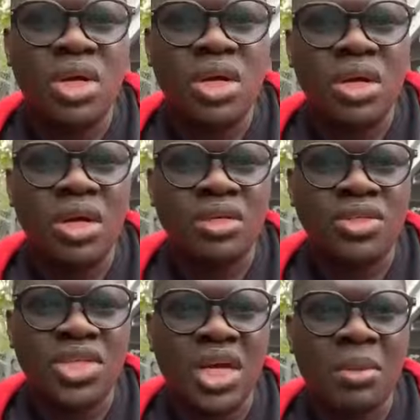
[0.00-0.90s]

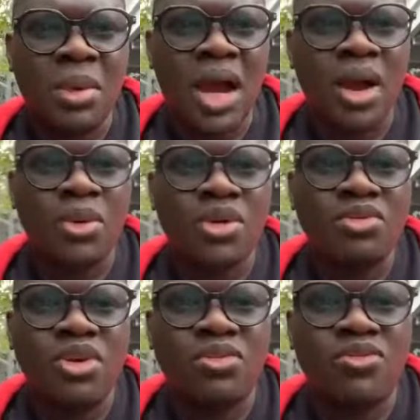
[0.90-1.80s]
on
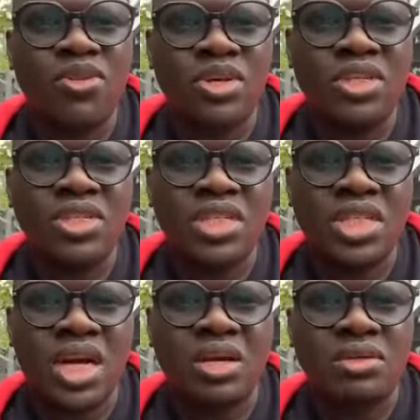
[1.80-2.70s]
Facebook, and you
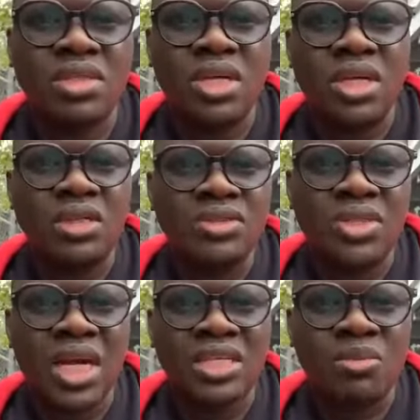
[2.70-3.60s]
ask me to
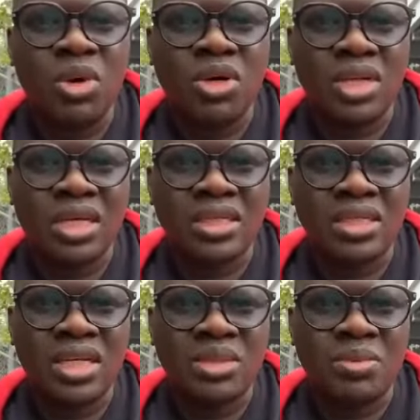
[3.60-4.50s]
send you a
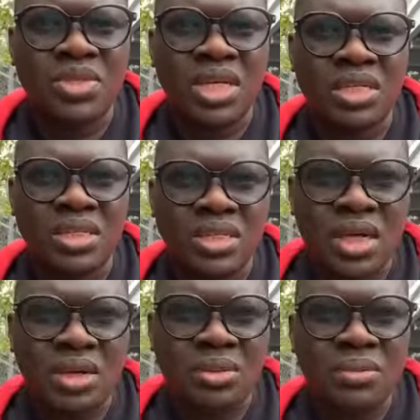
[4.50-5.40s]
DM. I'll
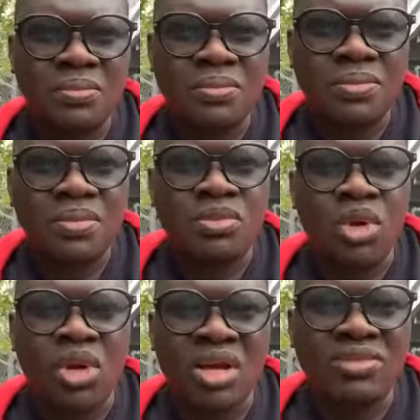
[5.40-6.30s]
give you a further
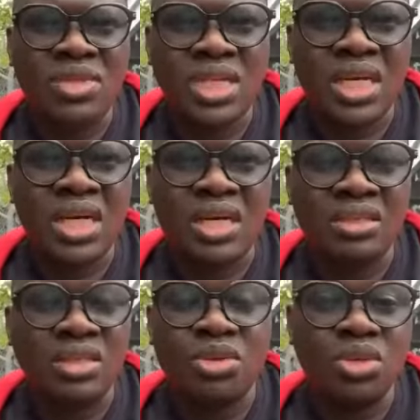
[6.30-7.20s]
discount
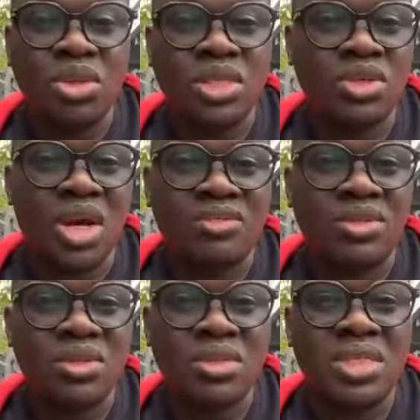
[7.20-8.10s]
that is more than
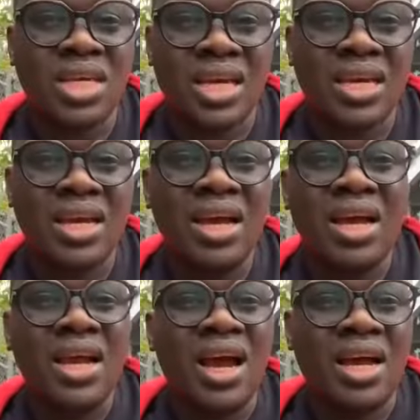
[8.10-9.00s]
the 30%
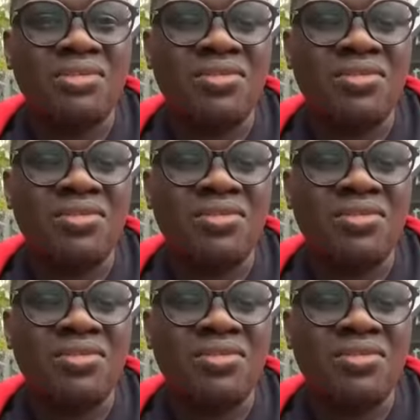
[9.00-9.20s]
discount.